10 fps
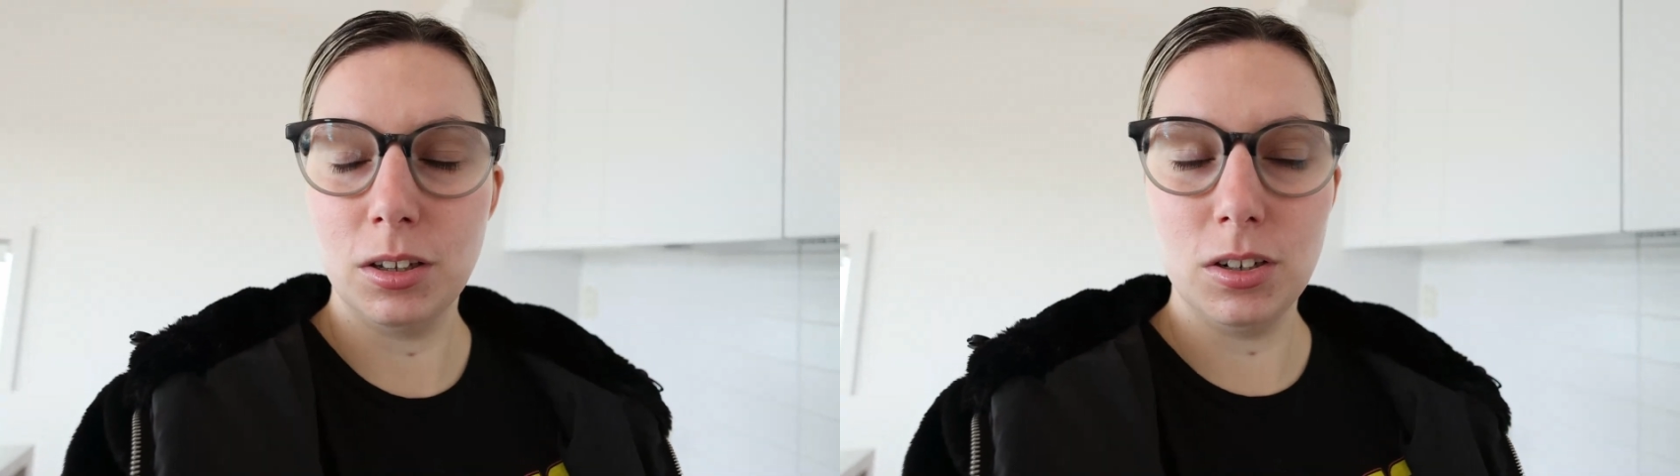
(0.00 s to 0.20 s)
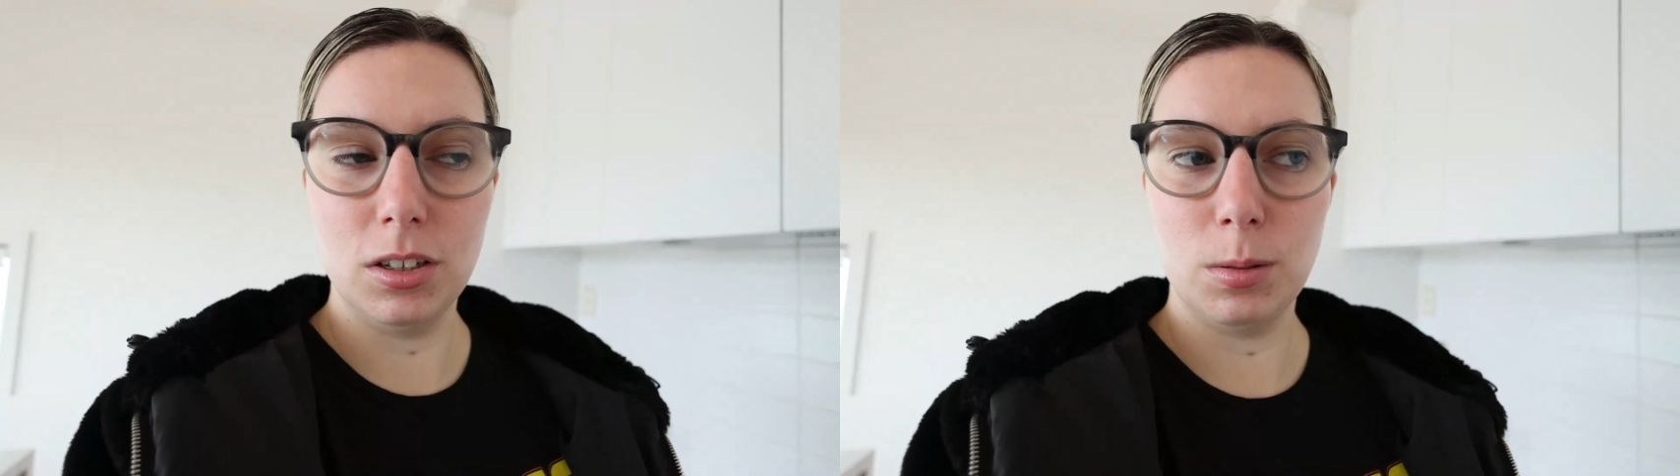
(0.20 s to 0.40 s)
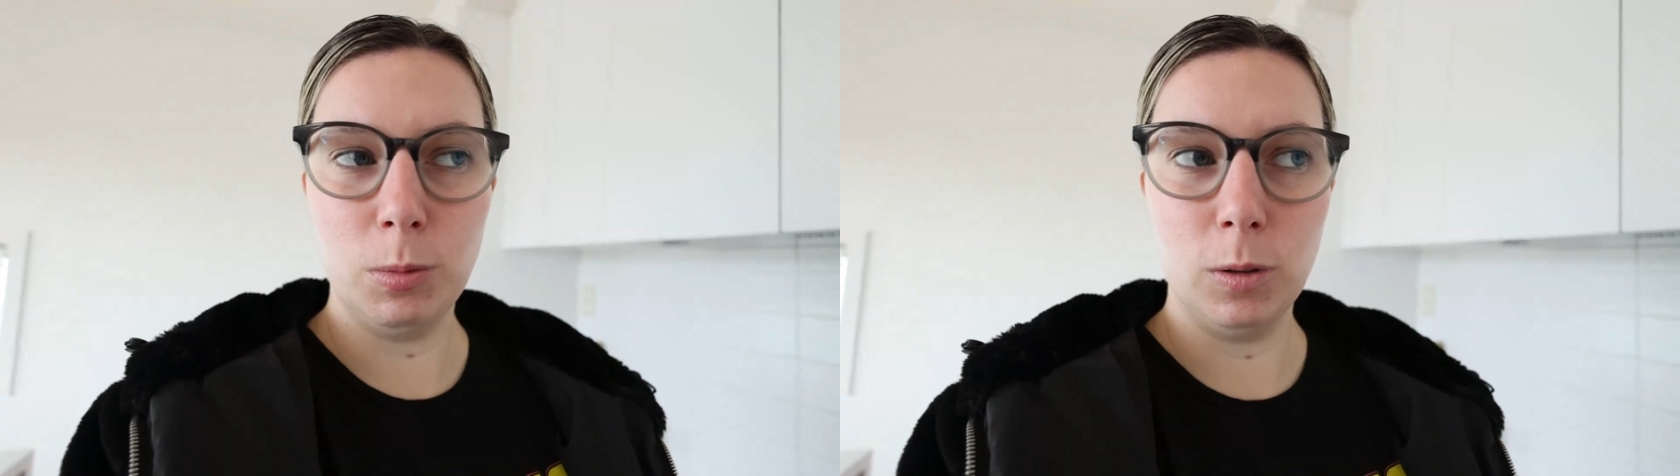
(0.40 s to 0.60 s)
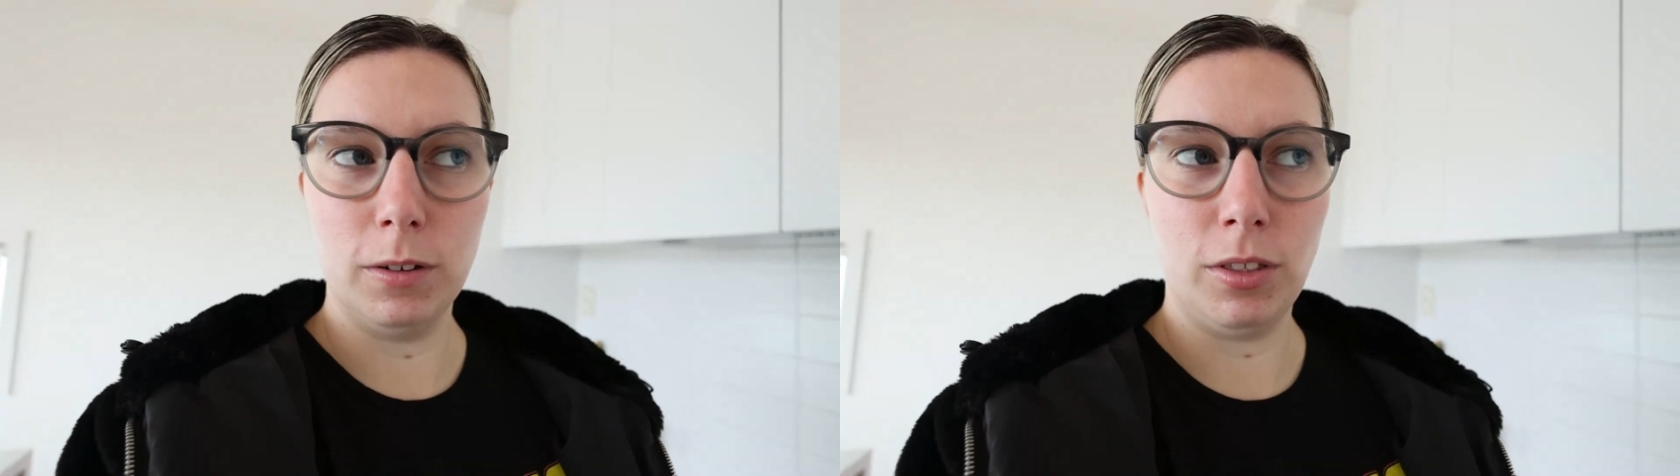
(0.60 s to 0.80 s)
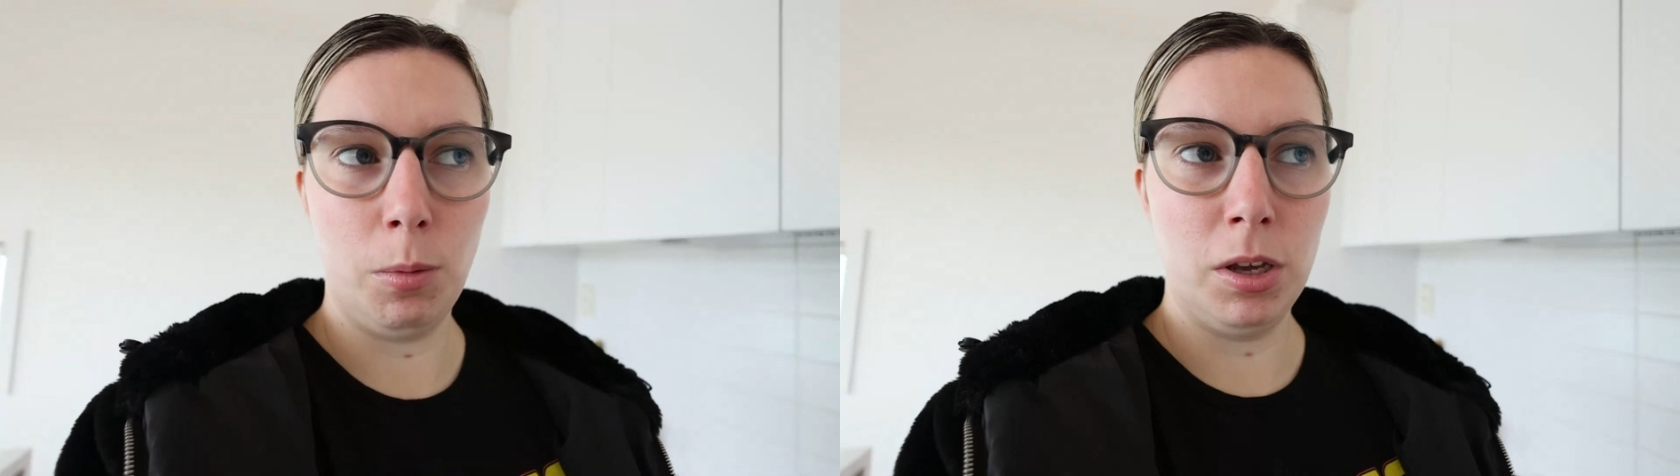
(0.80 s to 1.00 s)
condensed
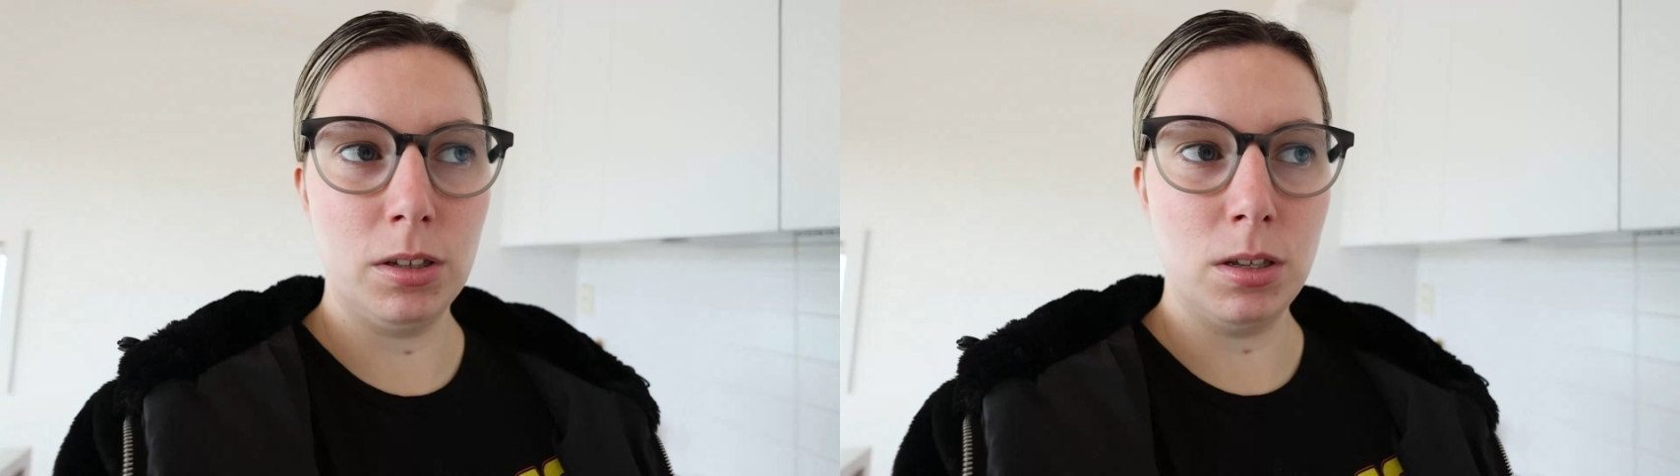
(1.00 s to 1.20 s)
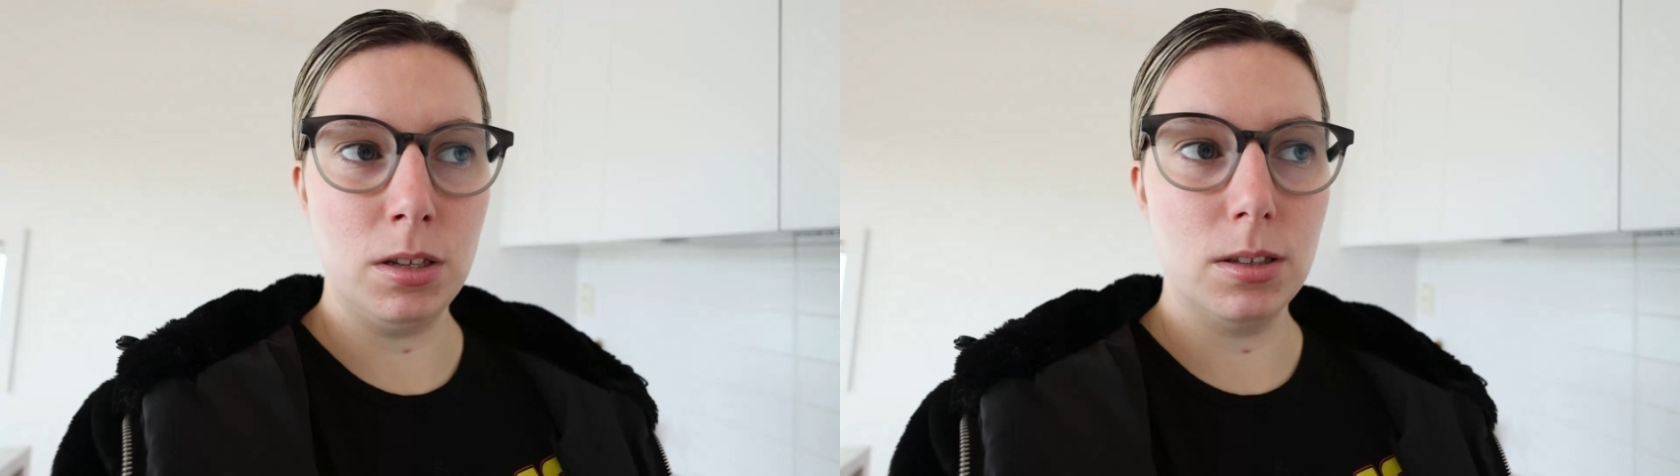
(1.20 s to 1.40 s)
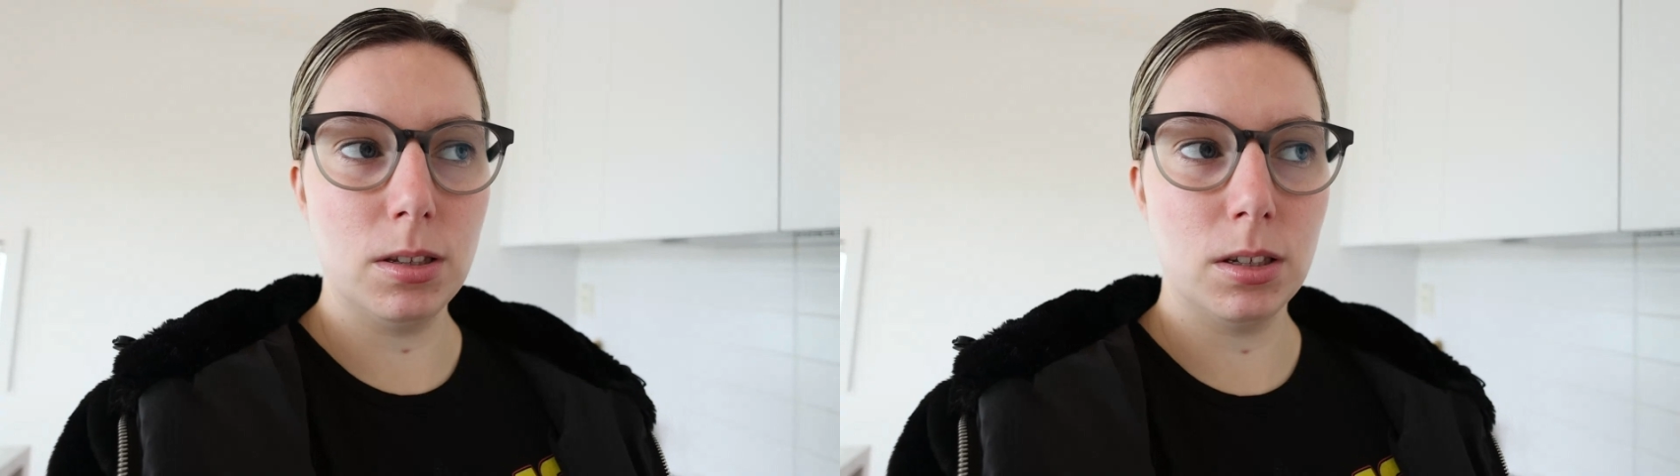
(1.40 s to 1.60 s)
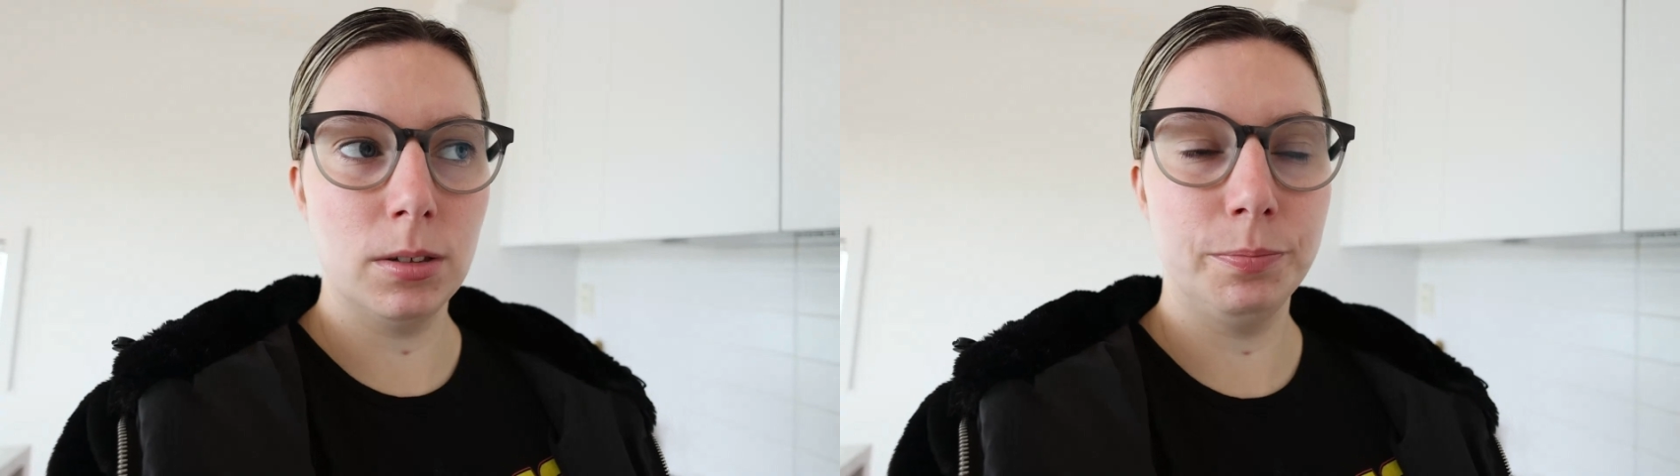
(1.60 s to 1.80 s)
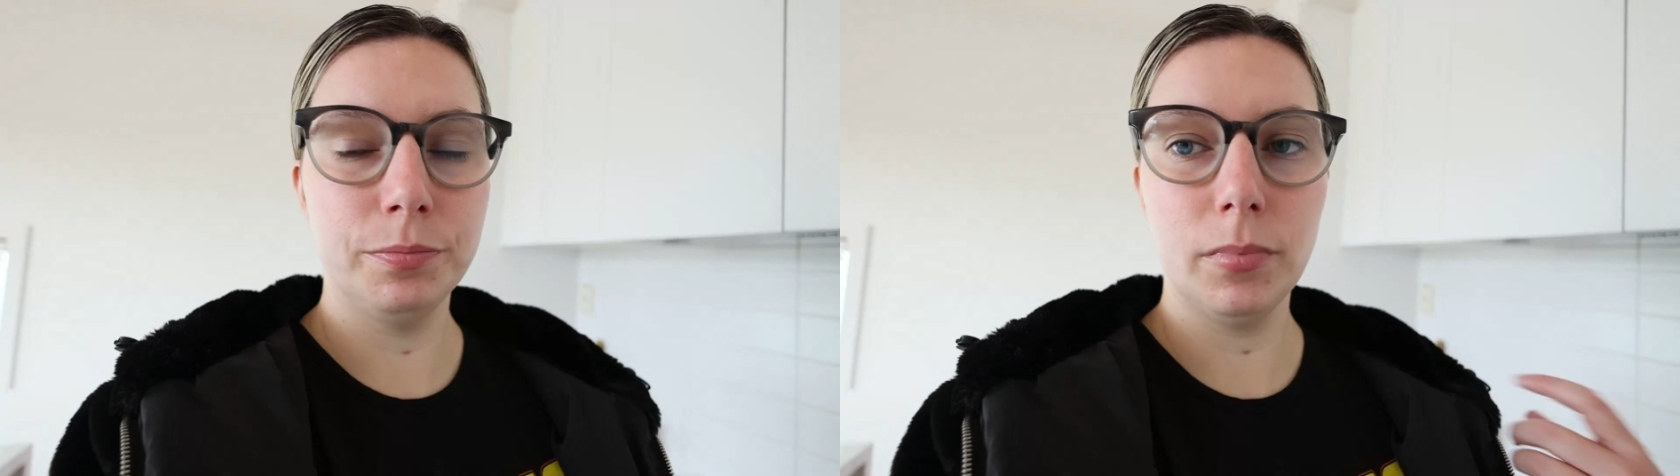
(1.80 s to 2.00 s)
milk, if that makes sense.